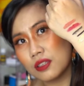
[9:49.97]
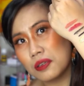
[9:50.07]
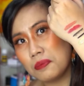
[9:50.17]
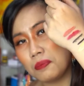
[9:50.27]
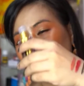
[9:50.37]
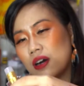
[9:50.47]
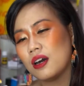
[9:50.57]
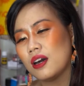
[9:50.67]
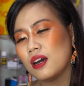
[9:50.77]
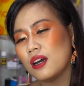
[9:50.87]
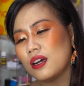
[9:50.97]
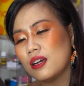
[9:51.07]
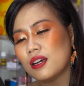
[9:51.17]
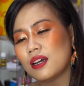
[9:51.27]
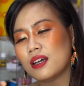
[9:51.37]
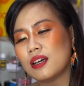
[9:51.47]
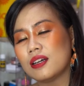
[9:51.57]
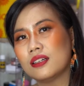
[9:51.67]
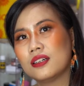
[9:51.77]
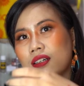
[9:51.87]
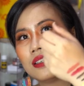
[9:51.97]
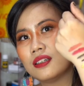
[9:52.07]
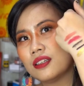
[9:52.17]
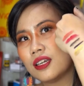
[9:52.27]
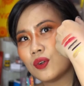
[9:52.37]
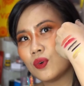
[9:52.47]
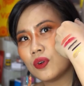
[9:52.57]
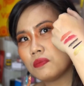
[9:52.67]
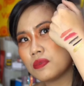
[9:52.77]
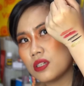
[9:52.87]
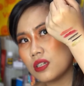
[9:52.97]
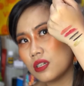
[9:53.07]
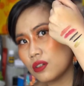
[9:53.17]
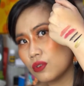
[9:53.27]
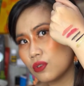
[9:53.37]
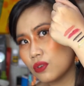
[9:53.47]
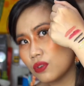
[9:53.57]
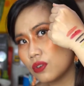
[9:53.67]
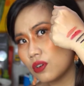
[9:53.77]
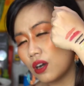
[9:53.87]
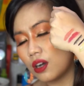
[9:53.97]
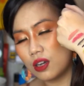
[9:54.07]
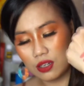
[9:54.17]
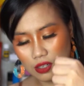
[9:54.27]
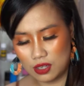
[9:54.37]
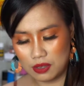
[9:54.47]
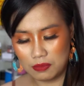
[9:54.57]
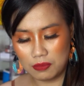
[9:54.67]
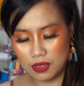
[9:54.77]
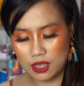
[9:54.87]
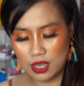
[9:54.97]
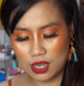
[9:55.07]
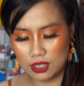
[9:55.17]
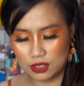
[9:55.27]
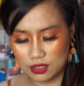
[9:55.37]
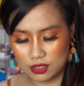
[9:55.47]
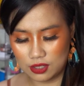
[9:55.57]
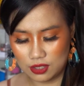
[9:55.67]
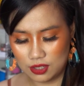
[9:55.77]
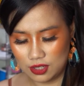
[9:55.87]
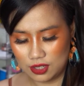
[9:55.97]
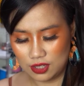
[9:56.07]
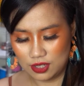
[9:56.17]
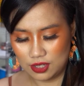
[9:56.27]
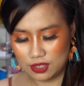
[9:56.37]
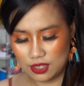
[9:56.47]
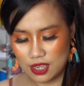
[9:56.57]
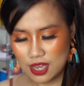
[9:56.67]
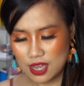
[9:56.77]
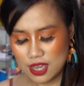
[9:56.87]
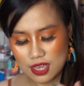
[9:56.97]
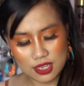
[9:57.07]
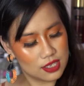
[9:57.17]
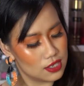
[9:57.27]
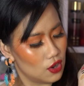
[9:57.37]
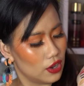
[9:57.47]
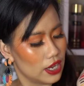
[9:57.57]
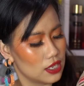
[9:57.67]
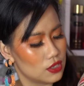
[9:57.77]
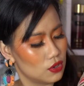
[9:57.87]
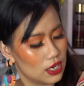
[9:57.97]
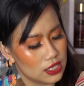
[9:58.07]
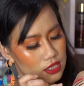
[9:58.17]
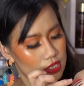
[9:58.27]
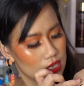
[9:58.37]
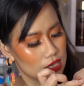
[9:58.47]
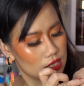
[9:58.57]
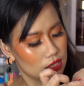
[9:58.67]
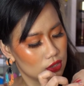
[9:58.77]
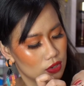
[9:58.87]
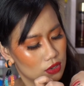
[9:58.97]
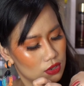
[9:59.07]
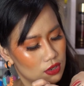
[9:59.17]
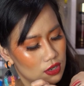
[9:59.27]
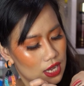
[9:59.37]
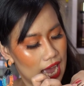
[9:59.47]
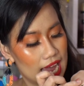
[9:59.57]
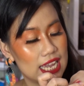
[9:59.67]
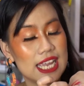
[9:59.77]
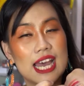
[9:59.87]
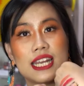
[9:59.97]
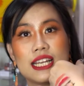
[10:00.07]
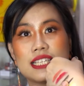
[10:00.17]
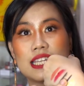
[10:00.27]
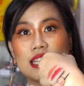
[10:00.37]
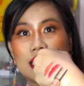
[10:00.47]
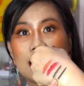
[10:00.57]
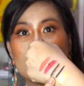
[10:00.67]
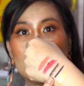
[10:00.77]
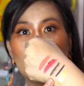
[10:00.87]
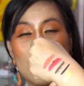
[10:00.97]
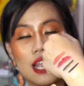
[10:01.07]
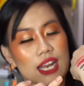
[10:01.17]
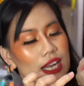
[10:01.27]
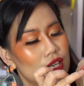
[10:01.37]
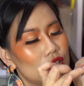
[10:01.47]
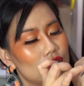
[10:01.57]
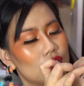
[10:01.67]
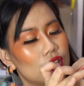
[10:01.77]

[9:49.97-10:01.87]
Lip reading: Diba? Like, OMG. Oh. Ha? Bet! Nice! Okay, so let's see dito. Ay, ayan. Nag-set na talaga yung eyeliner.